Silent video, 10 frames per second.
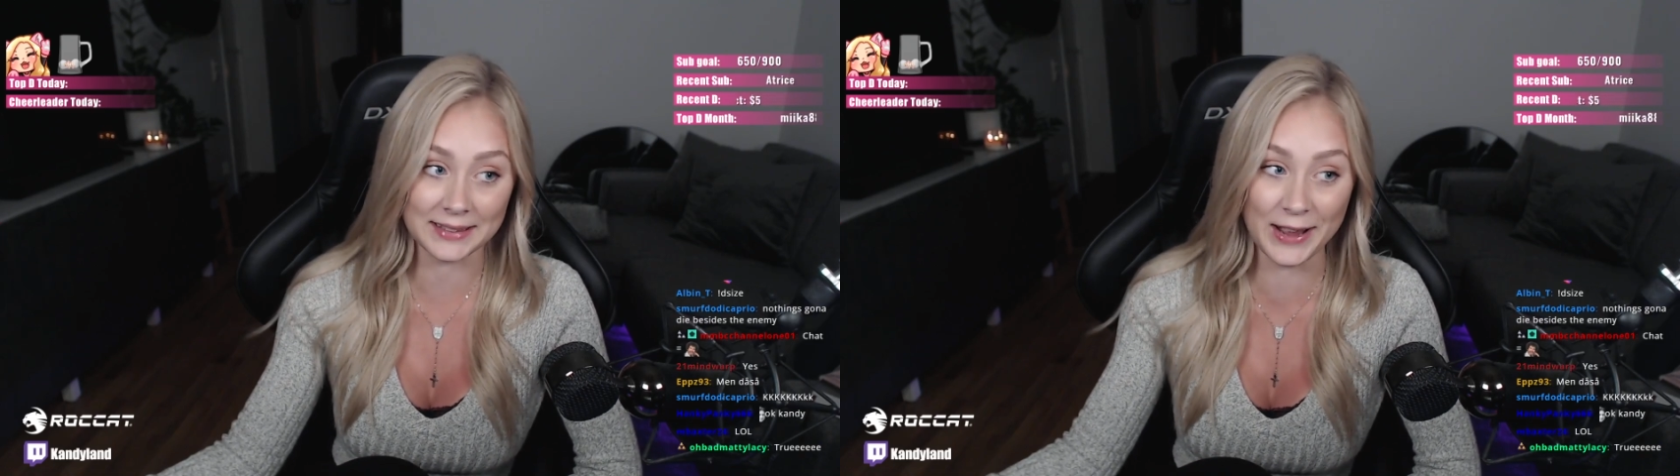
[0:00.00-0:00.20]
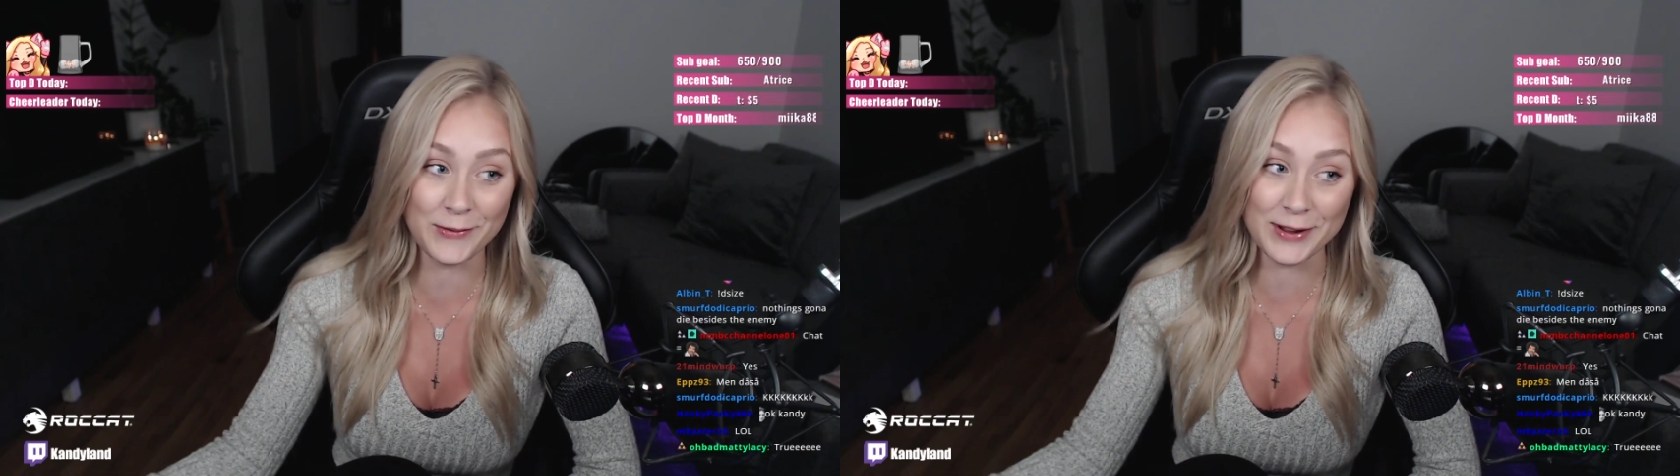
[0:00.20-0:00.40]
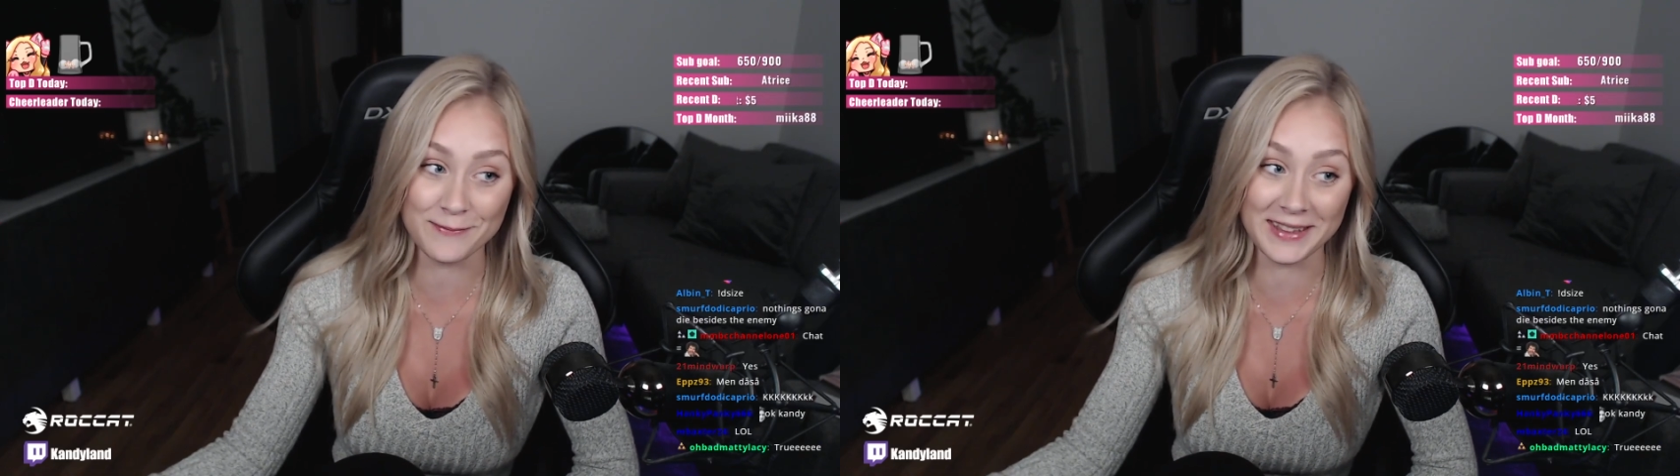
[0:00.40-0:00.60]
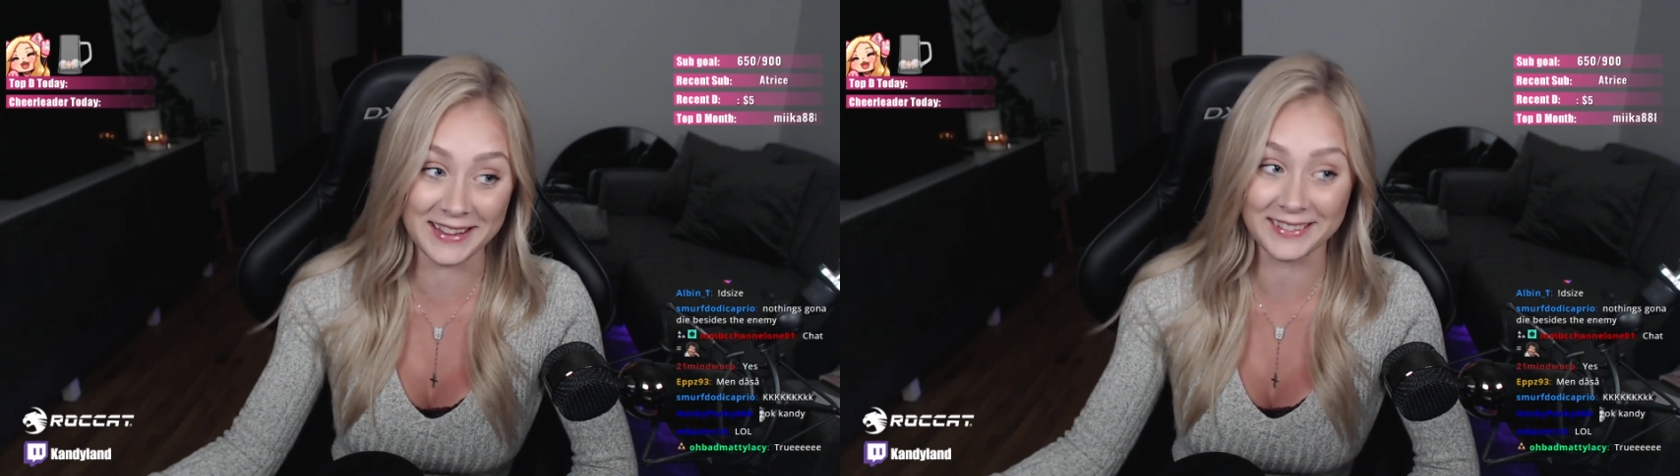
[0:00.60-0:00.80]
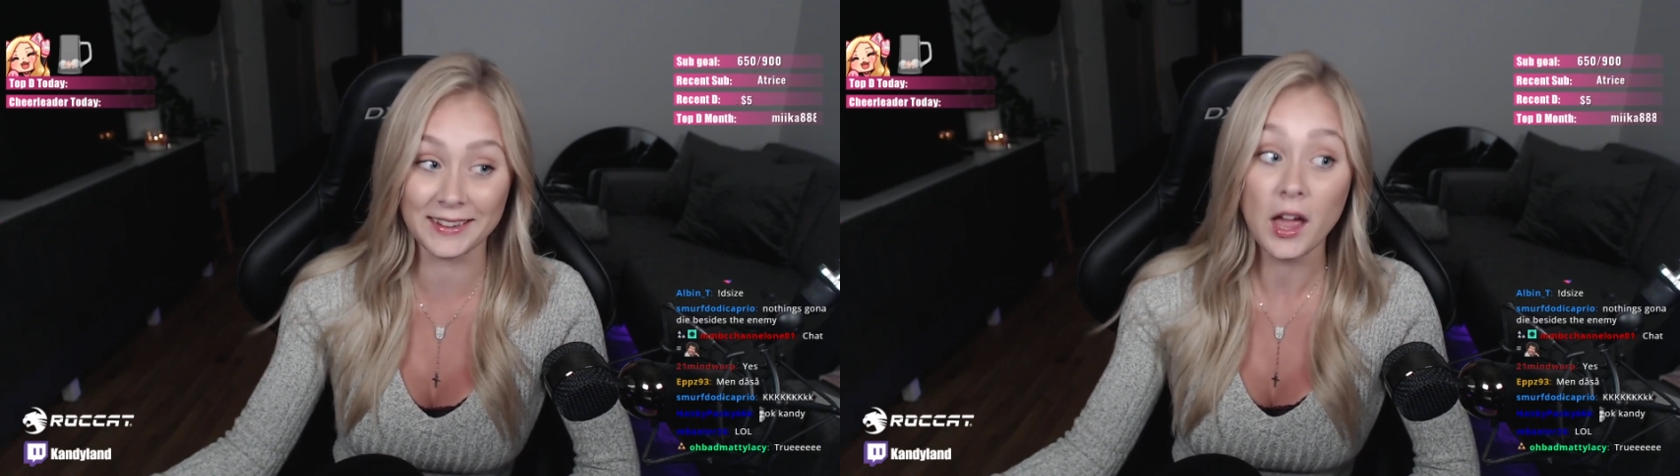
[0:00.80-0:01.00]
time we
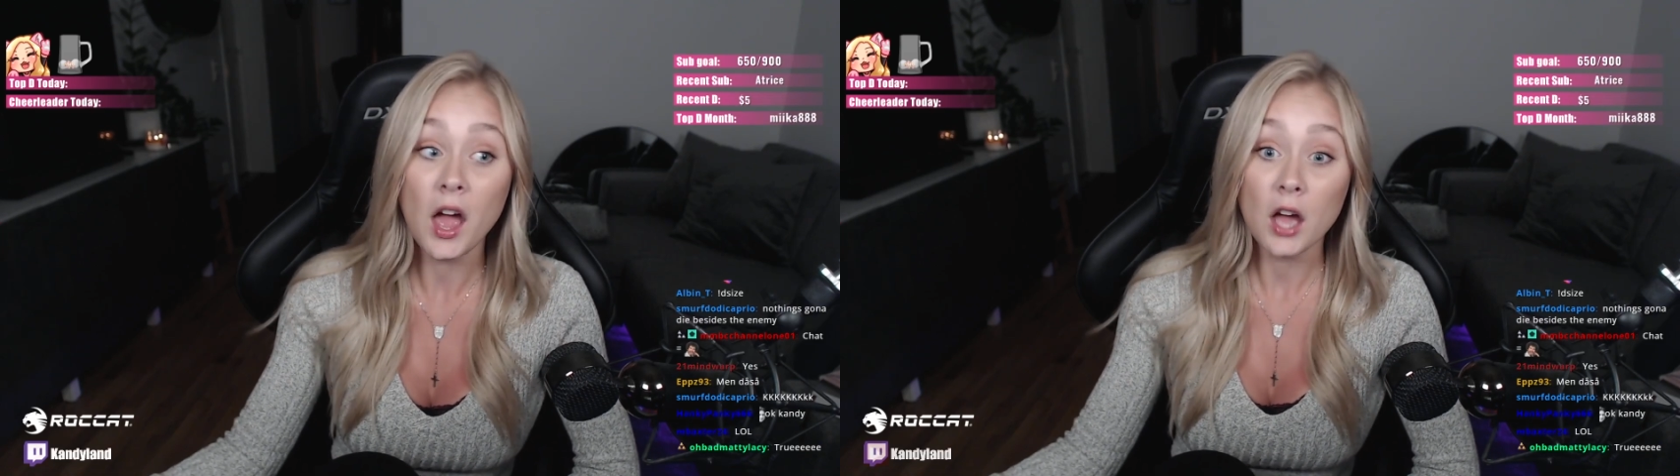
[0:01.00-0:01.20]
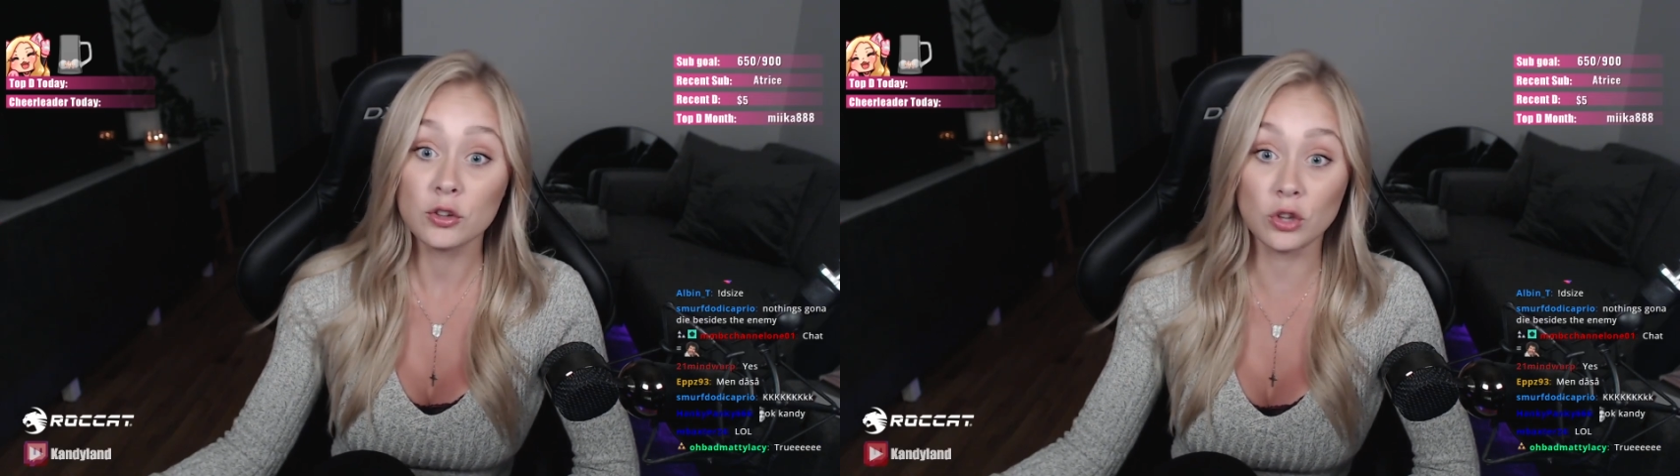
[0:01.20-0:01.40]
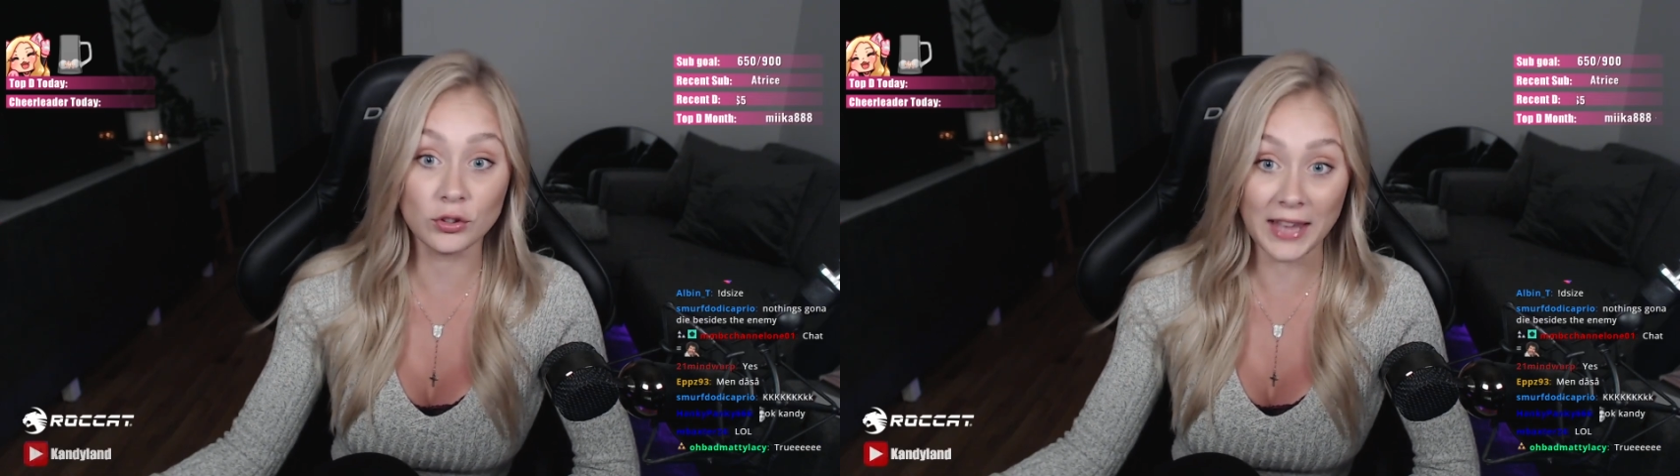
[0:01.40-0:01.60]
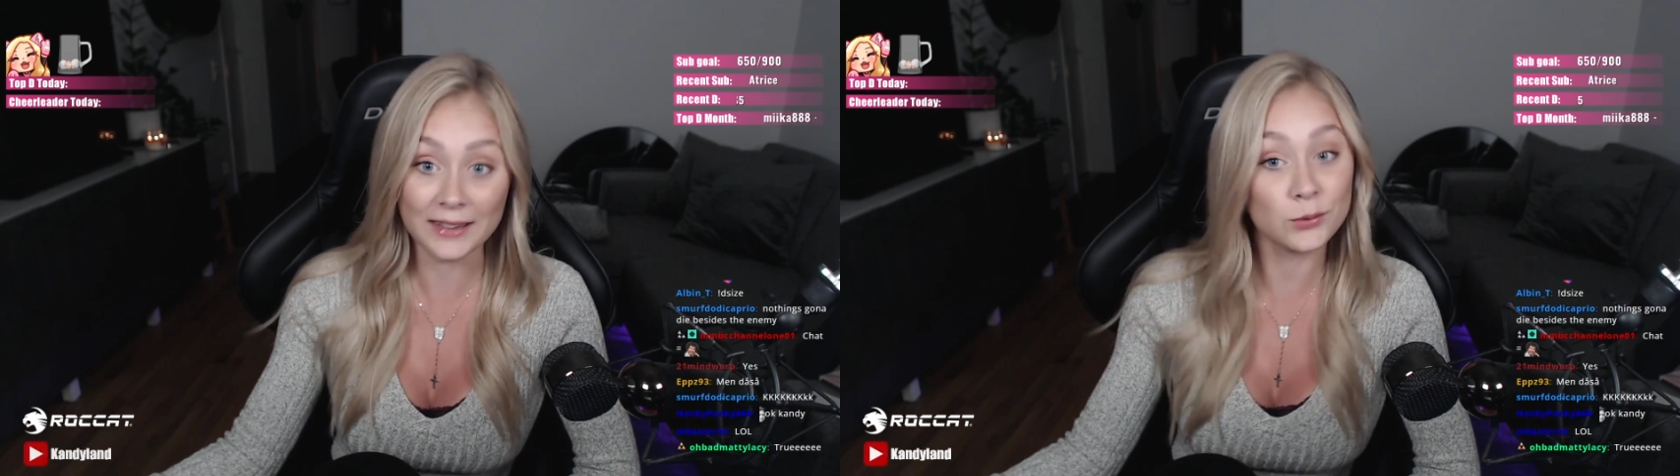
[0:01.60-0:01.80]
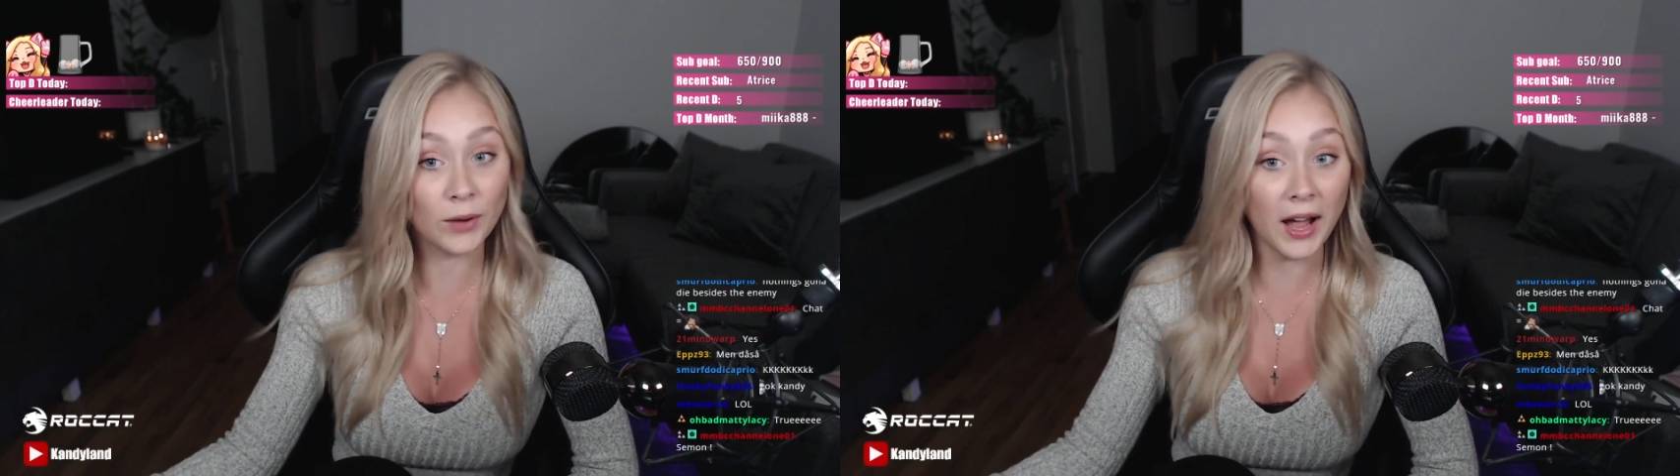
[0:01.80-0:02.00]
meet. So
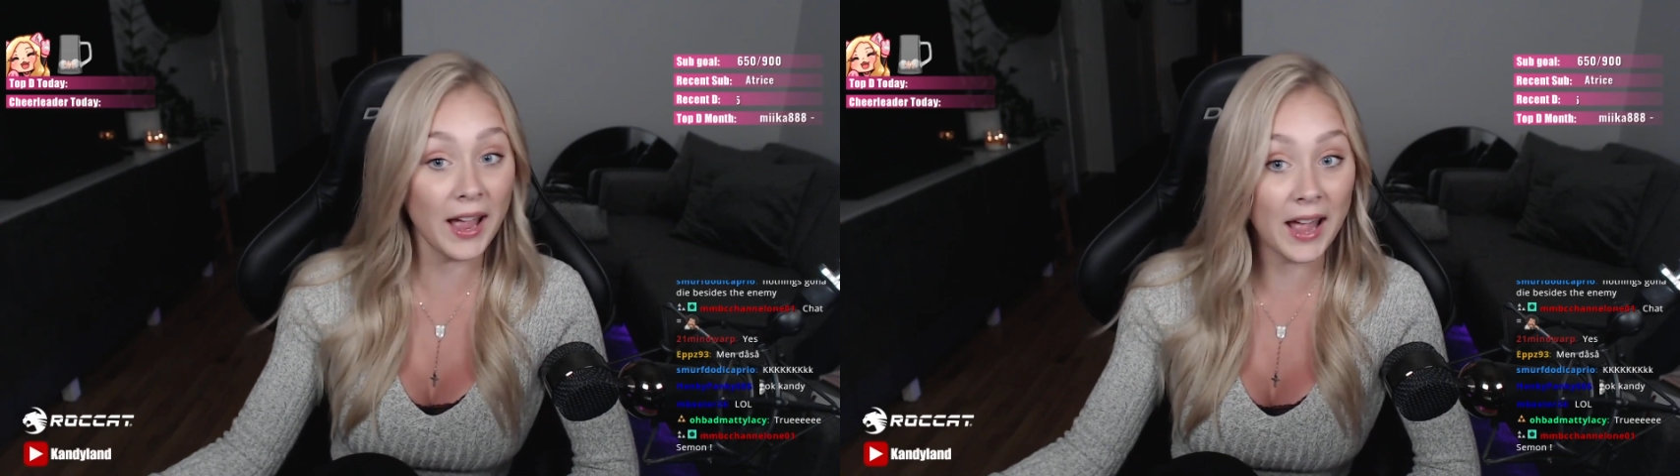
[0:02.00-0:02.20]
that's why